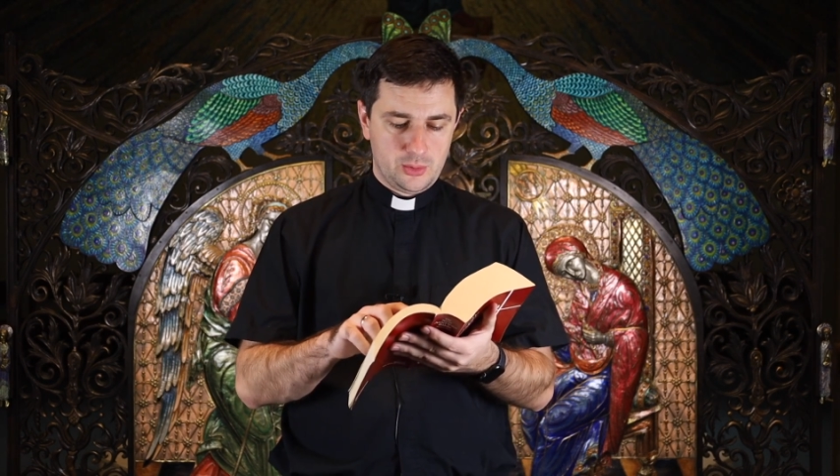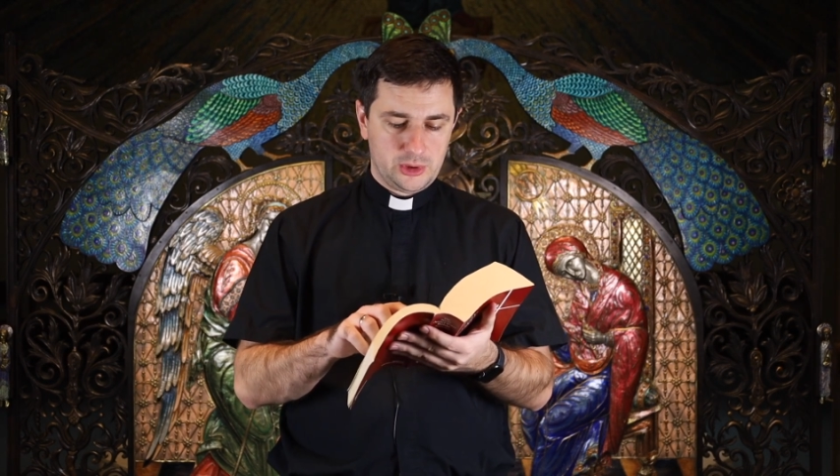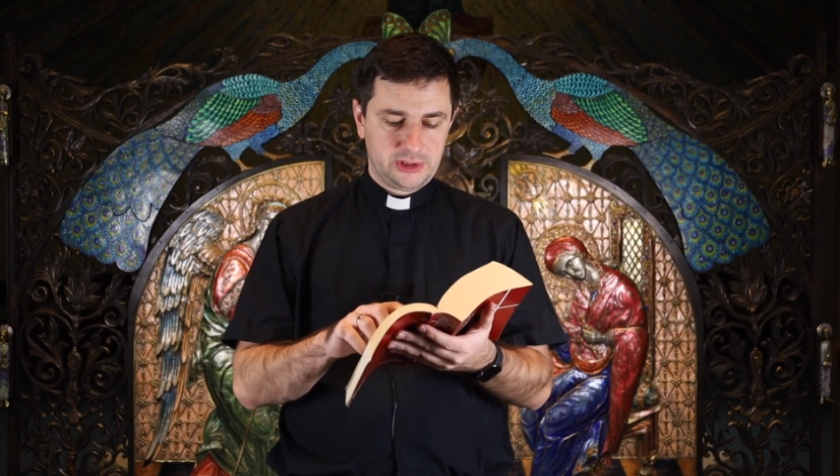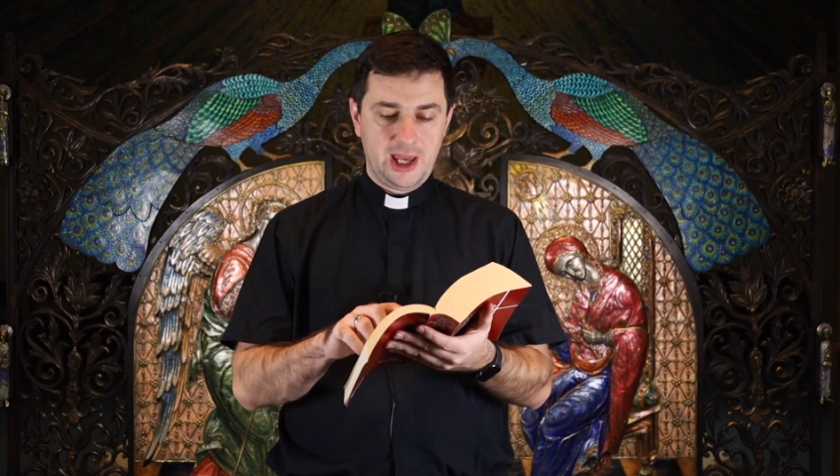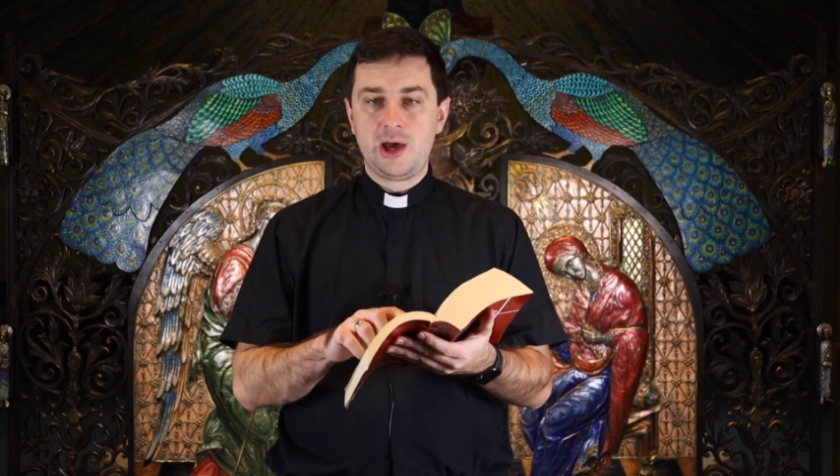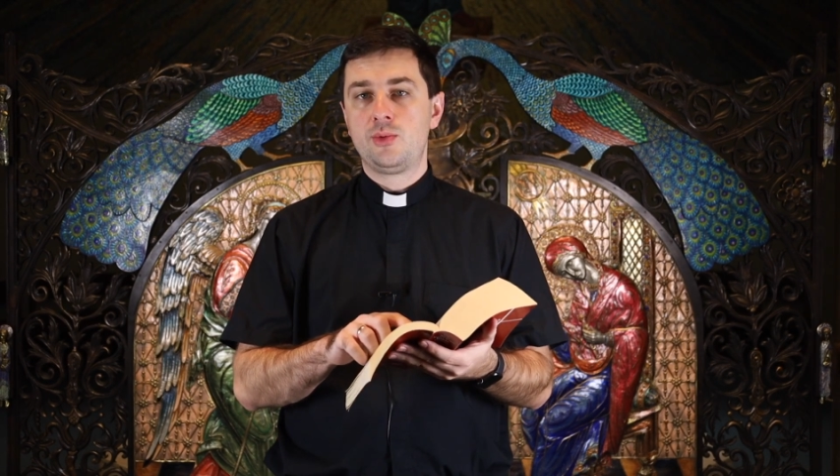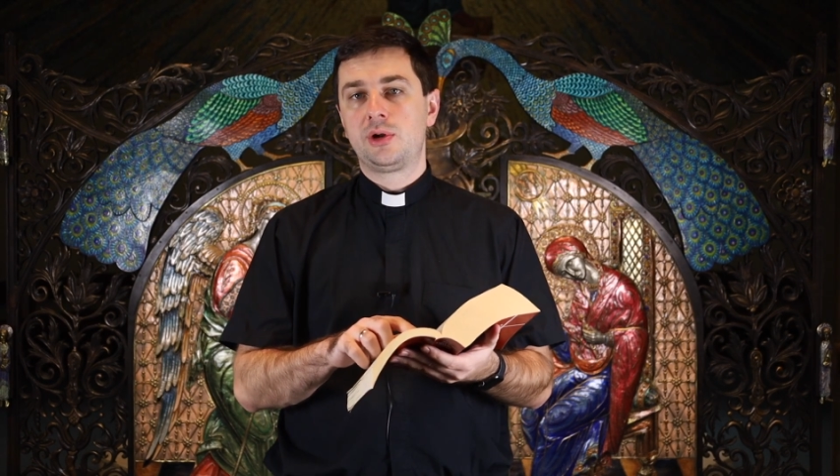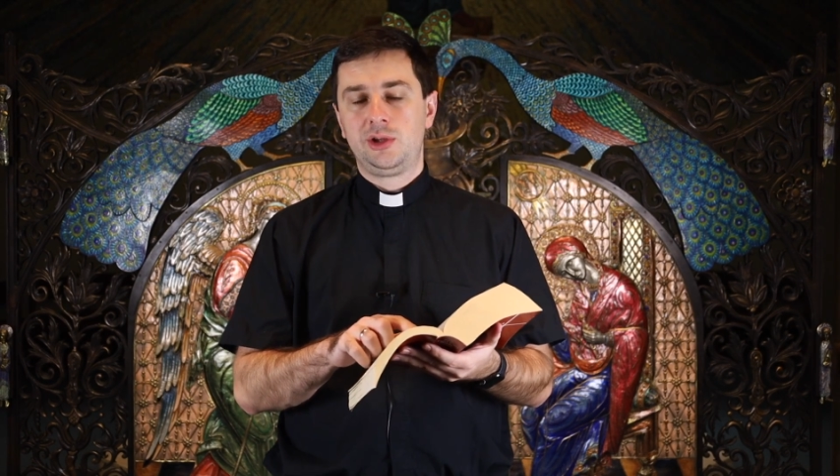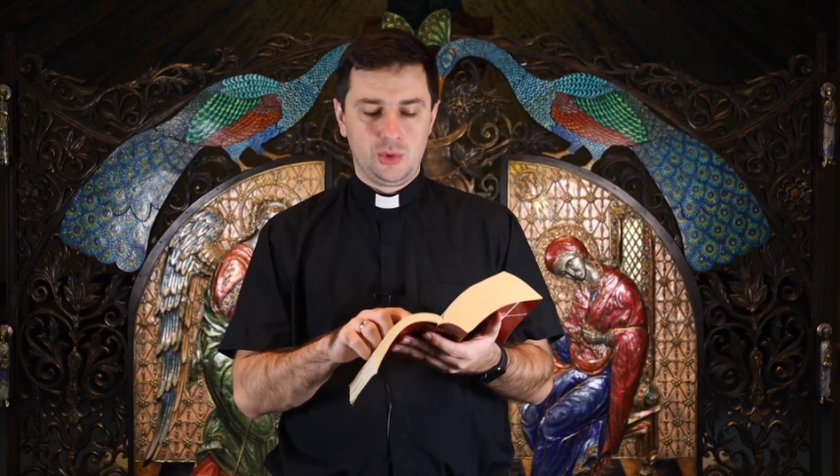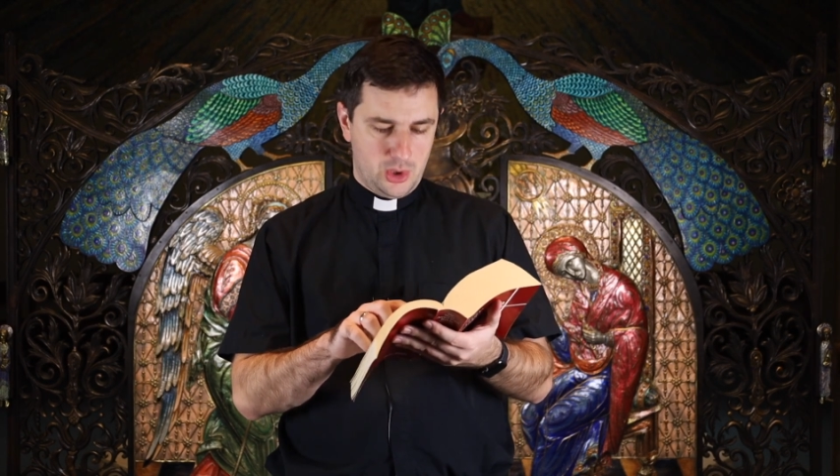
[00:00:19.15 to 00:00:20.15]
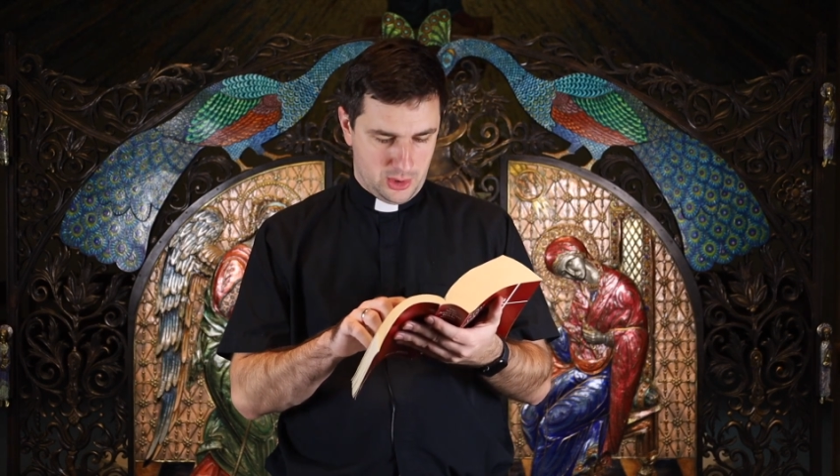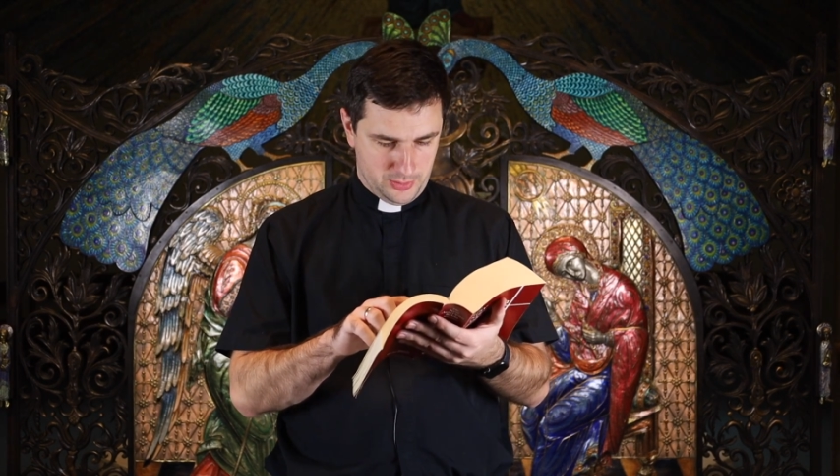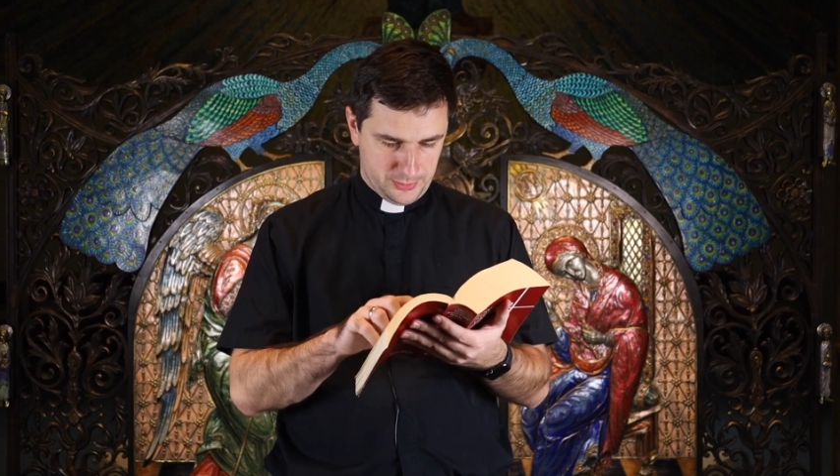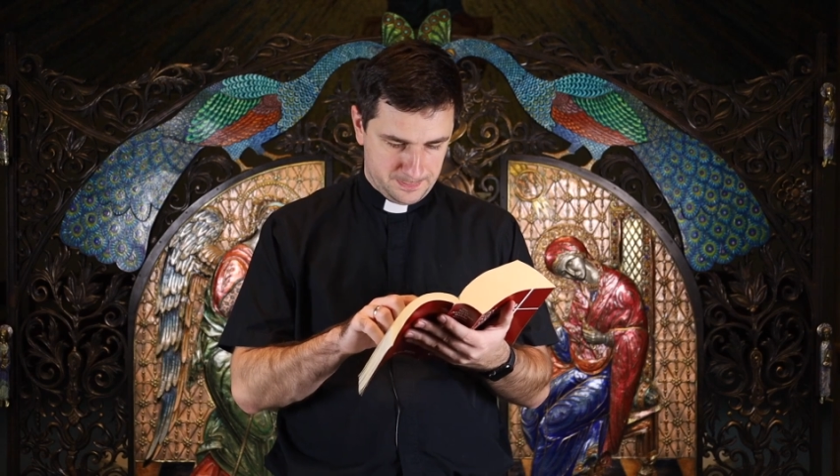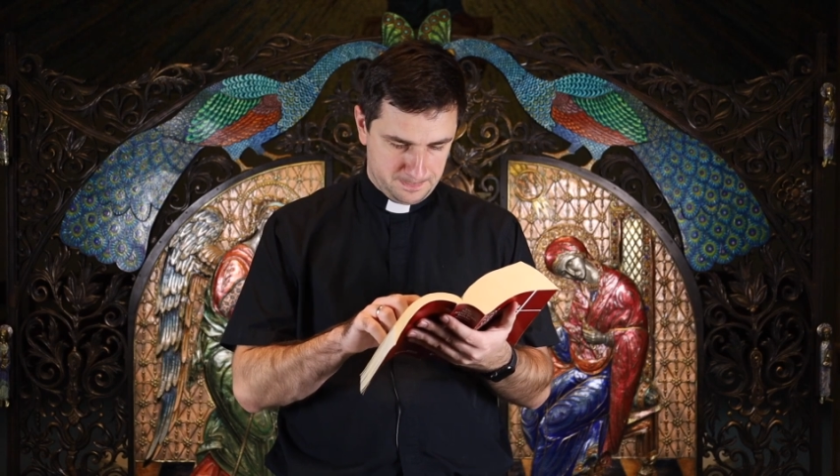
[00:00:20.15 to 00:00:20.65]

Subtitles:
whatever you go."